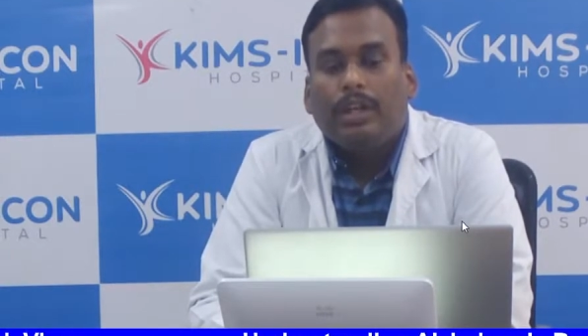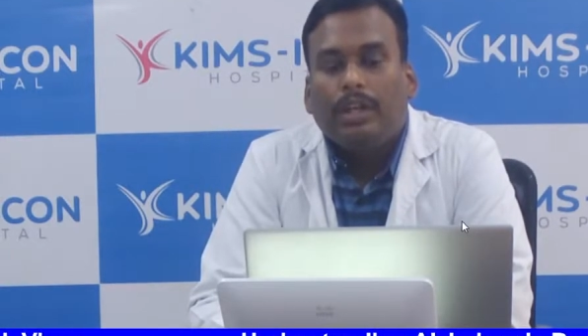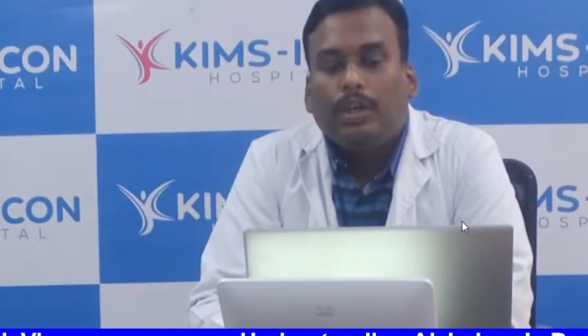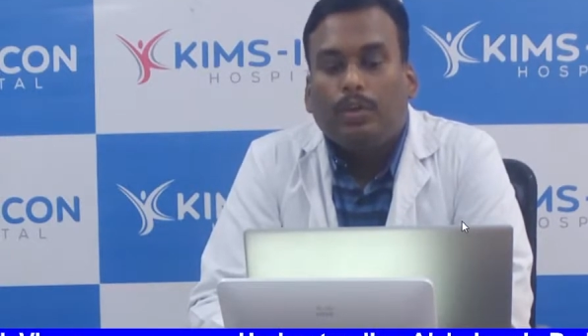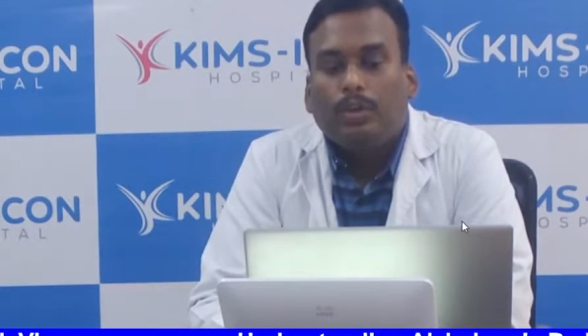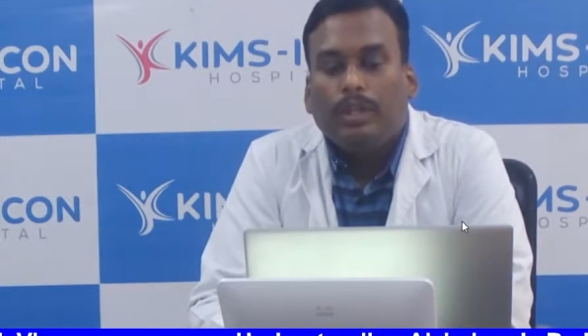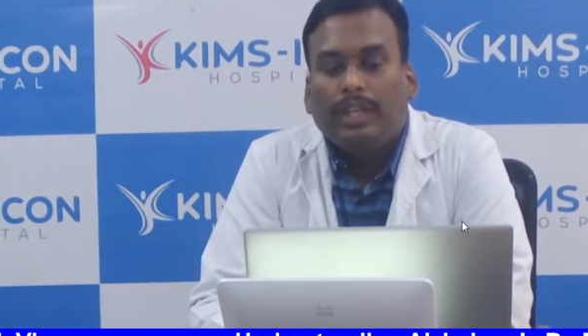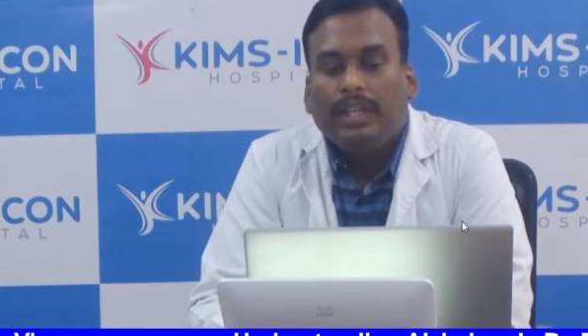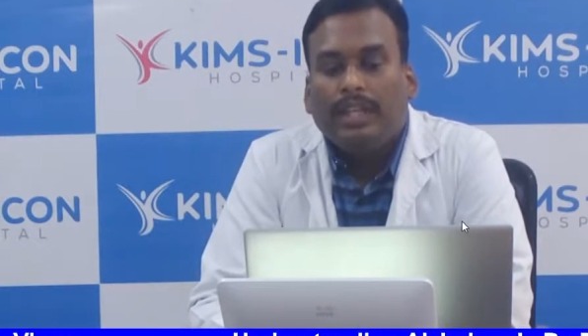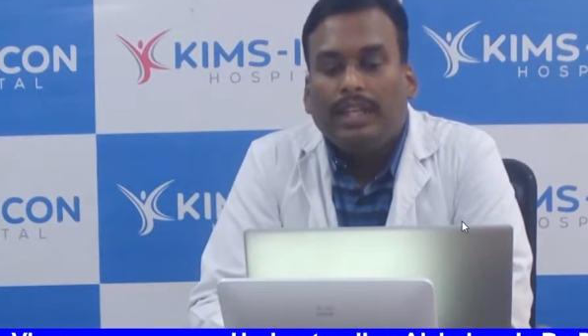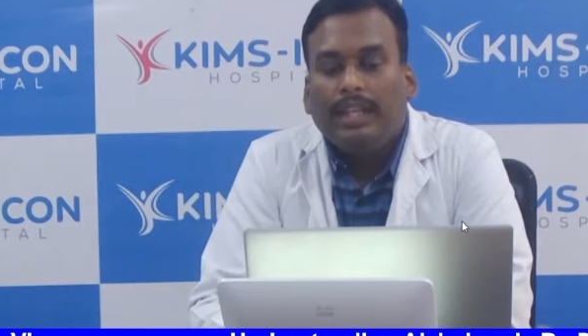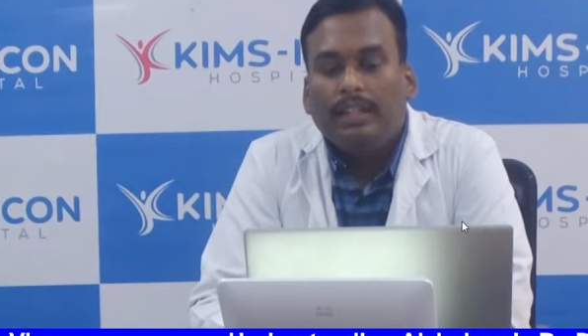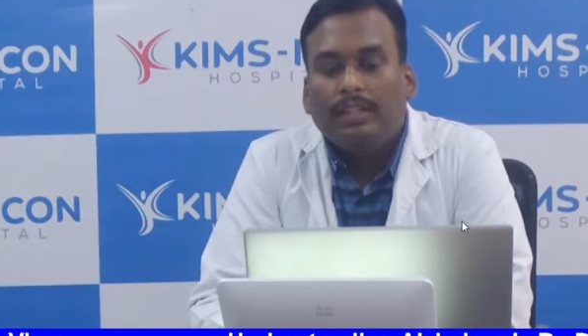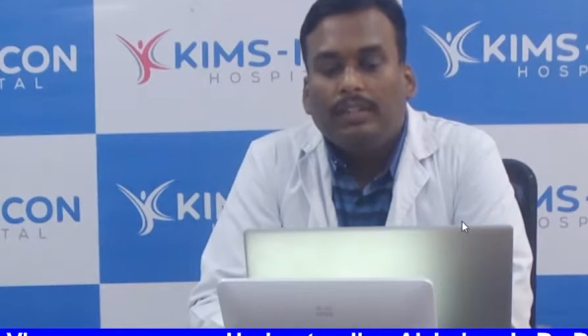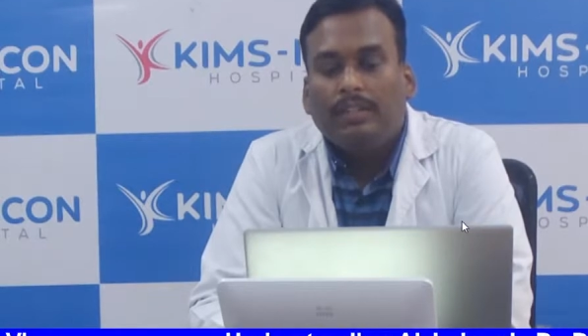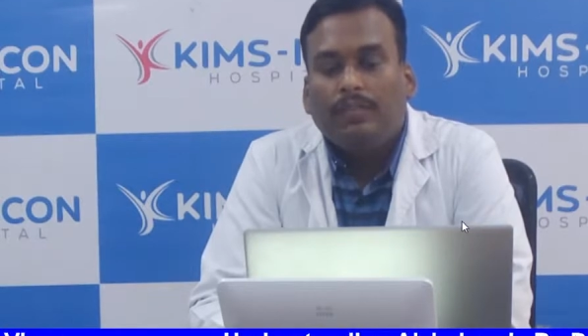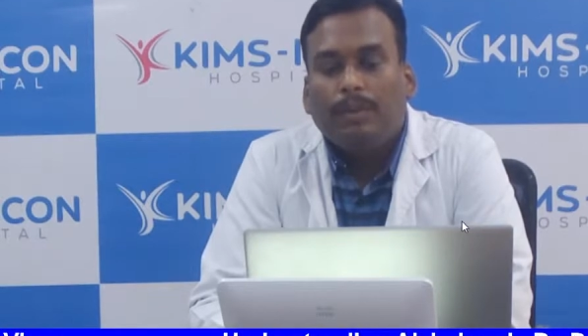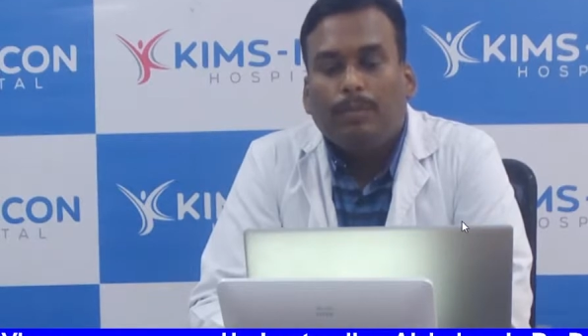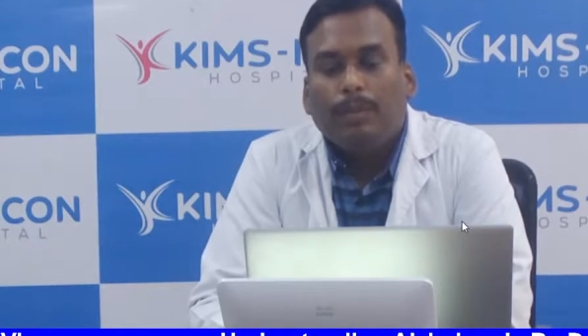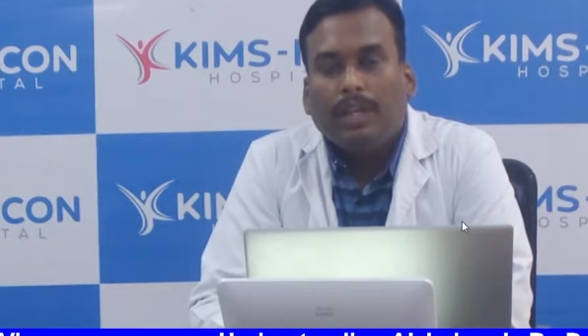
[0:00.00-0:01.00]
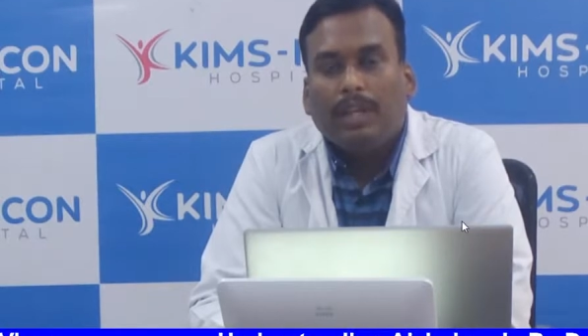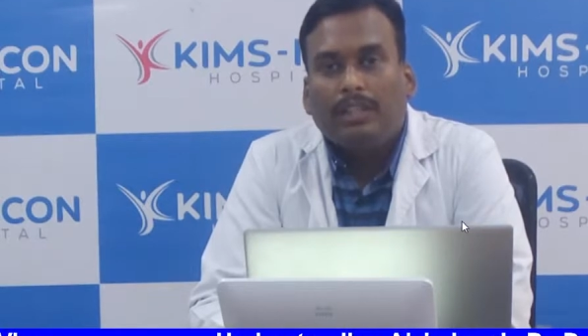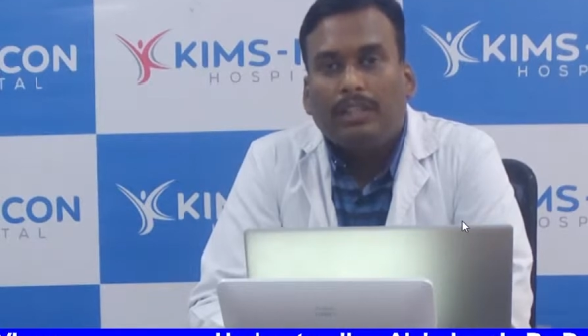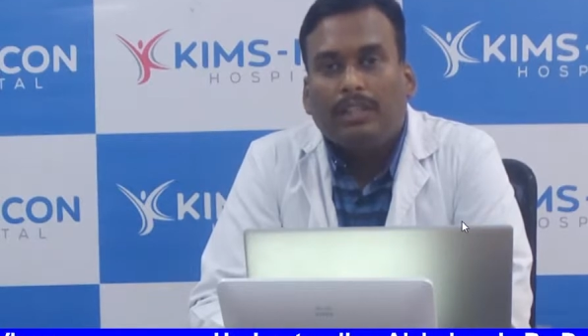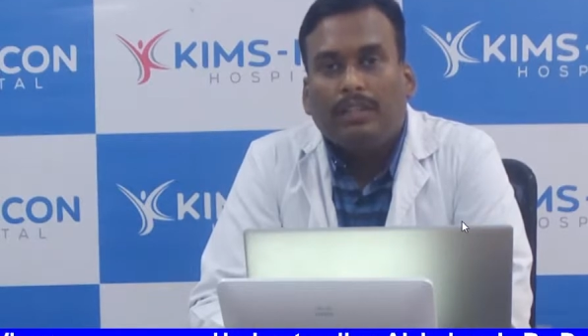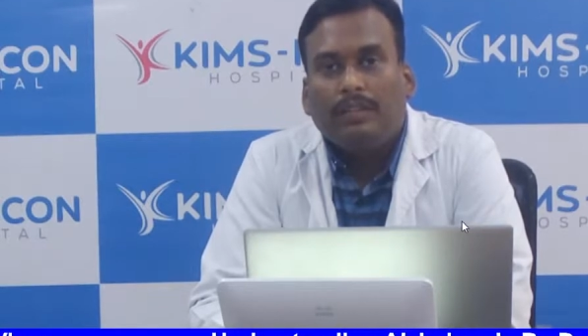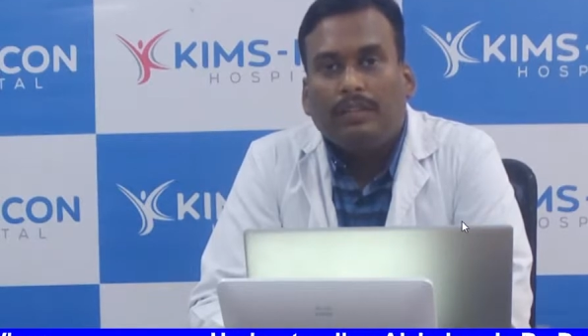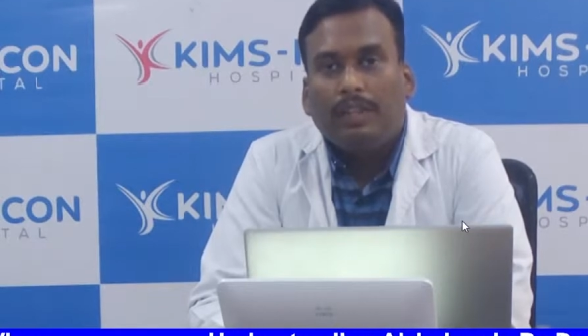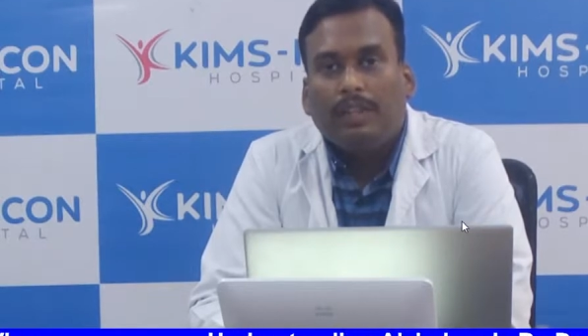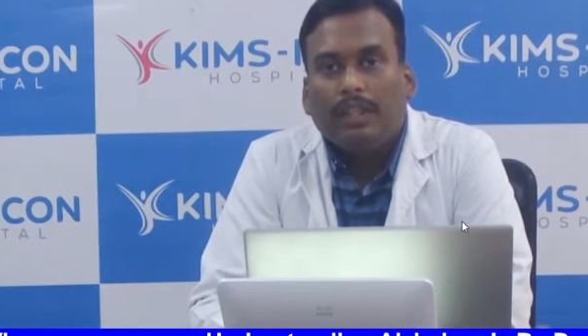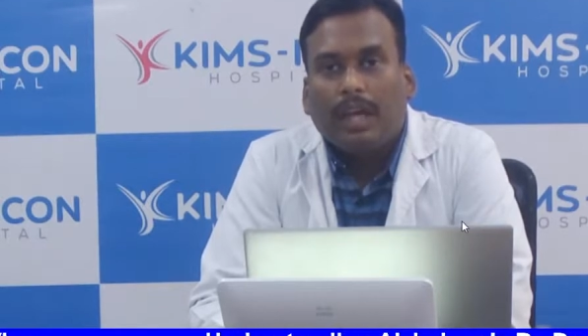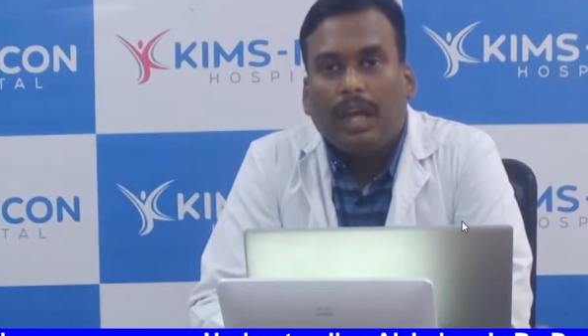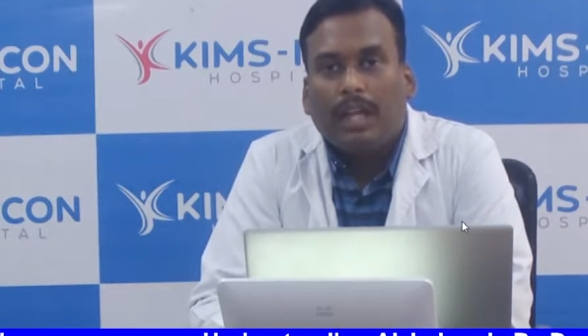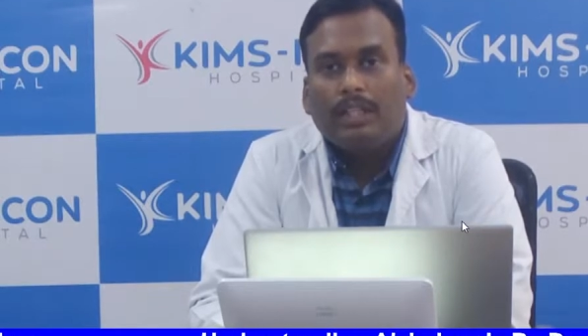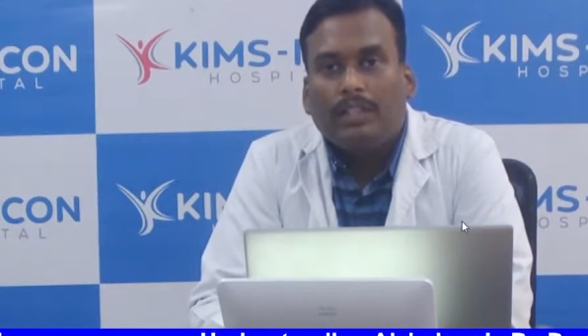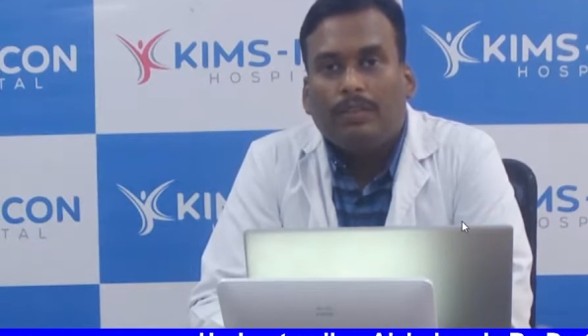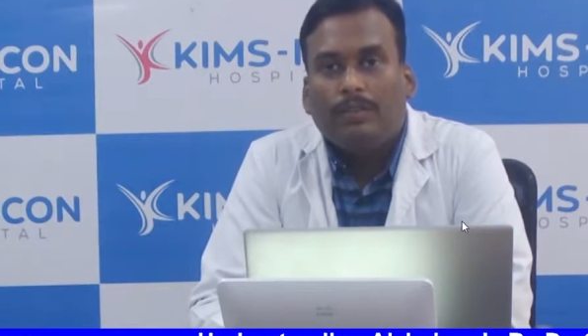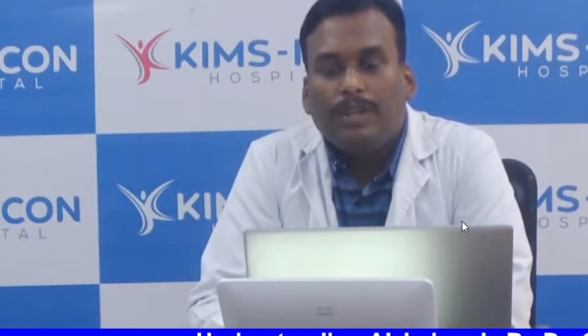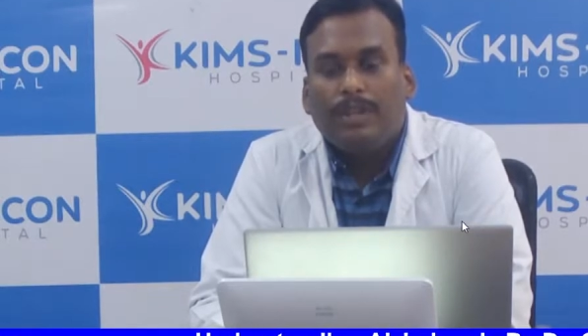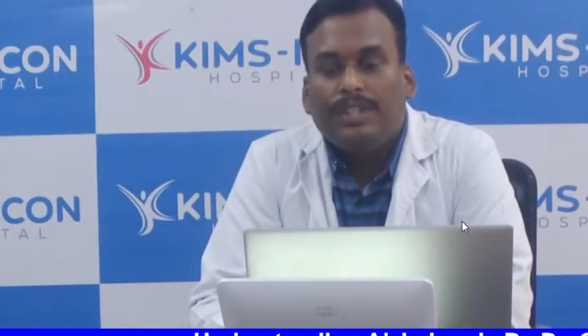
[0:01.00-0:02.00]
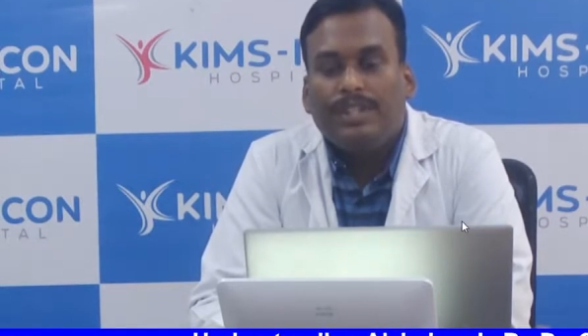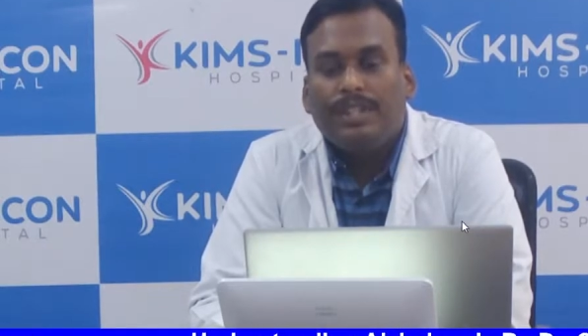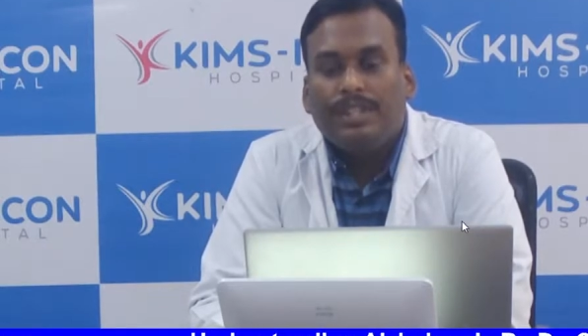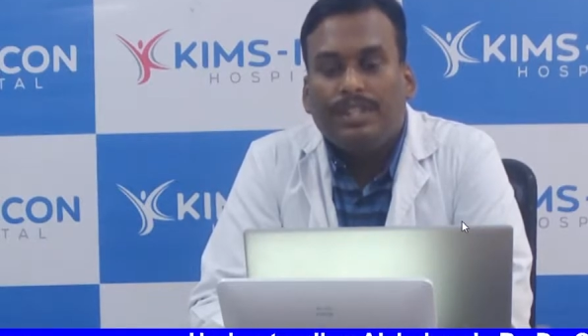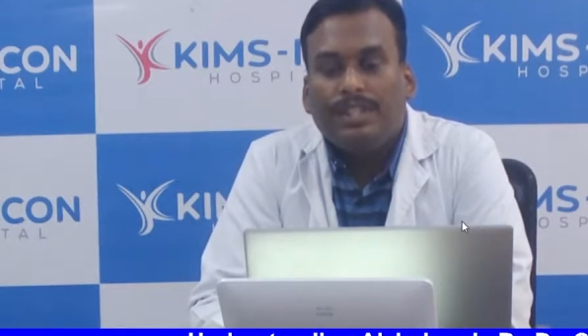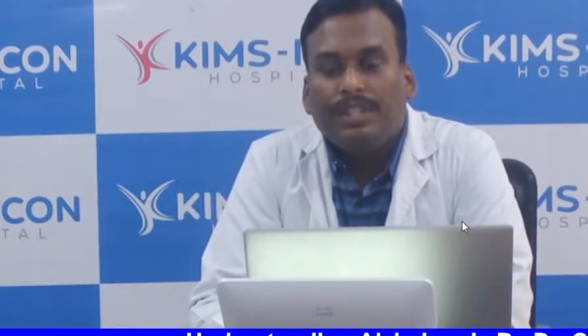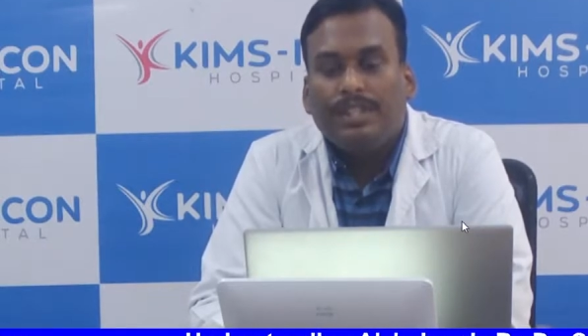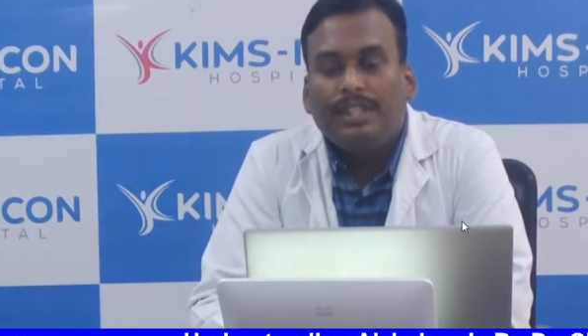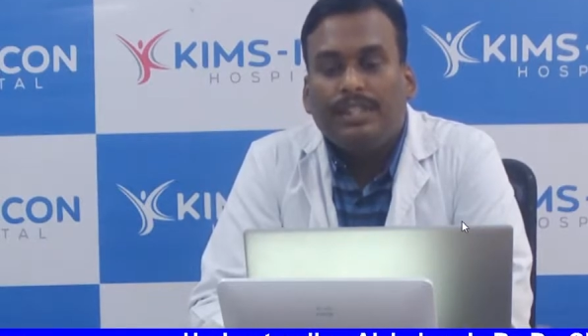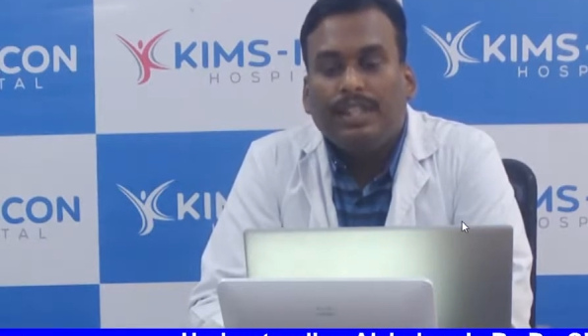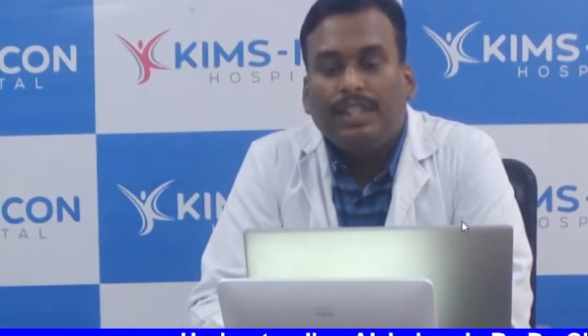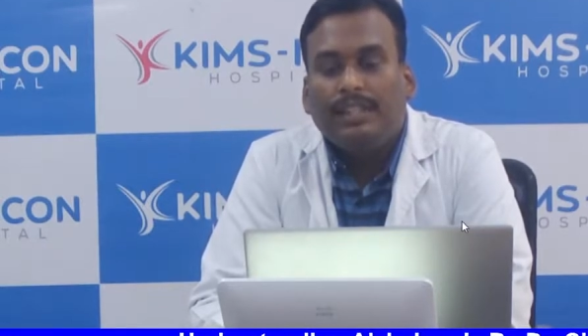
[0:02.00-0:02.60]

to the needs of a person with Alzheimer's disease